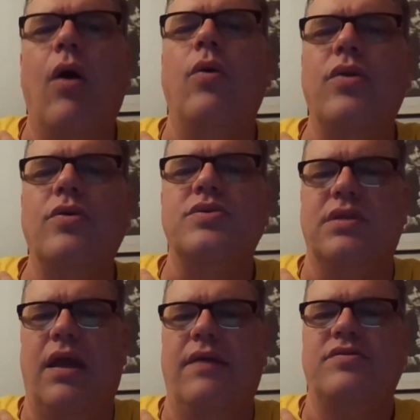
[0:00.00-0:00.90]
own no
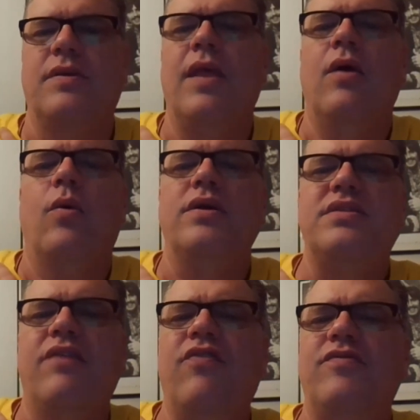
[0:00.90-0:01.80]
slaves. When I
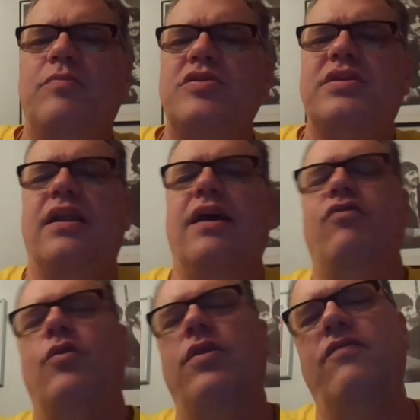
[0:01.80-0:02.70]
say 50%
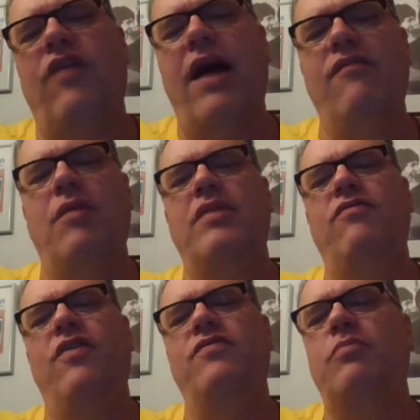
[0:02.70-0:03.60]
had fewer than 5, I mean
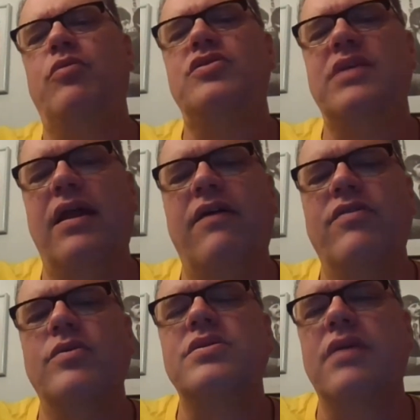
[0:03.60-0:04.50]
50% of
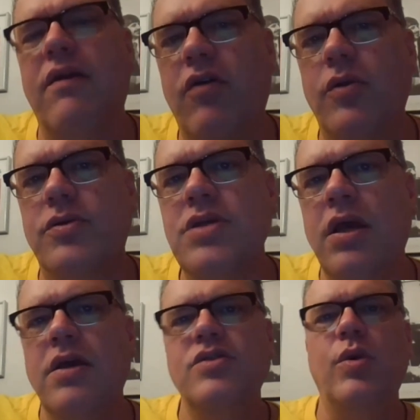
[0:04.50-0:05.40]
those slaveholders.
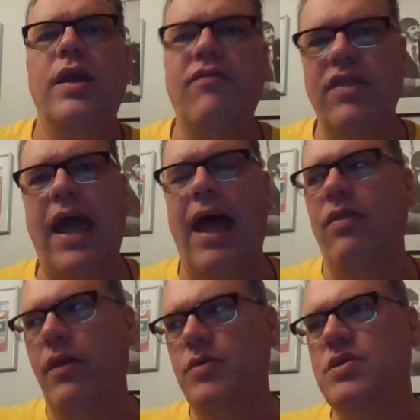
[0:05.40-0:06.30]
So even
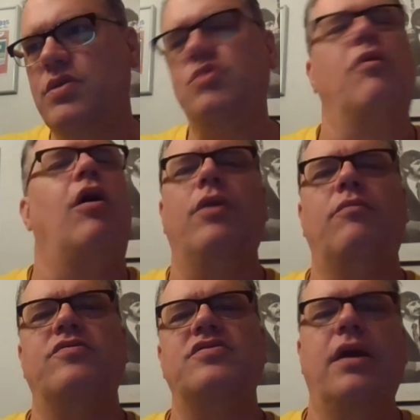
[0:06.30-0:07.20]
that, though it's a small
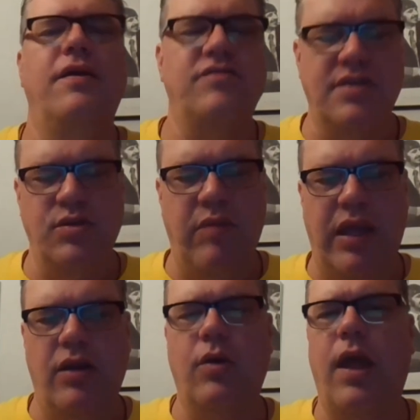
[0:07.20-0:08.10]
number of slaves, doesn't
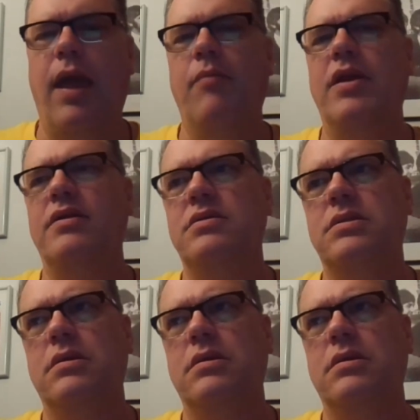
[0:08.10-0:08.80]
make it okay, but it